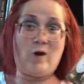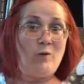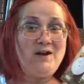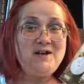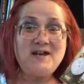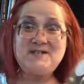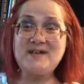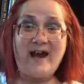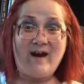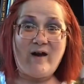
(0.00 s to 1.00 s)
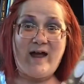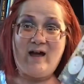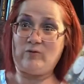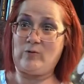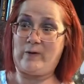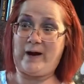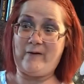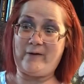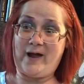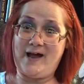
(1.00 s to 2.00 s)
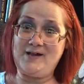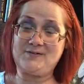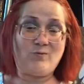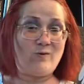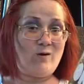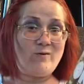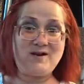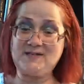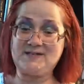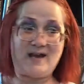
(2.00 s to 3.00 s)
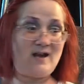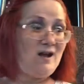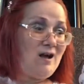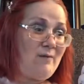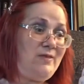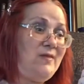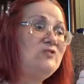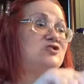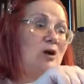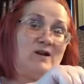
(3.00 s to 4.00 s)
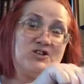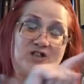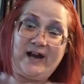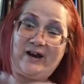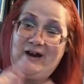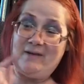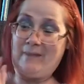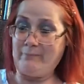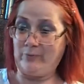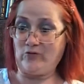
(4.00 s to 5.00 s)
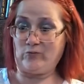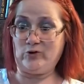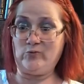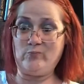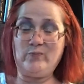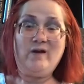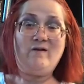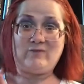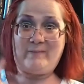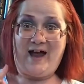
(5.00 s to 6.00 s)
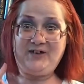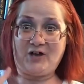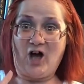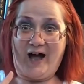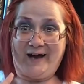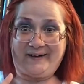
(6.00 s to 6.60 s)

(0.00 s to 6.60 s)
Rowan gets hair everywhere, you guys. Rowan gets hair. I mean, there's so much hair in my book room from that dog.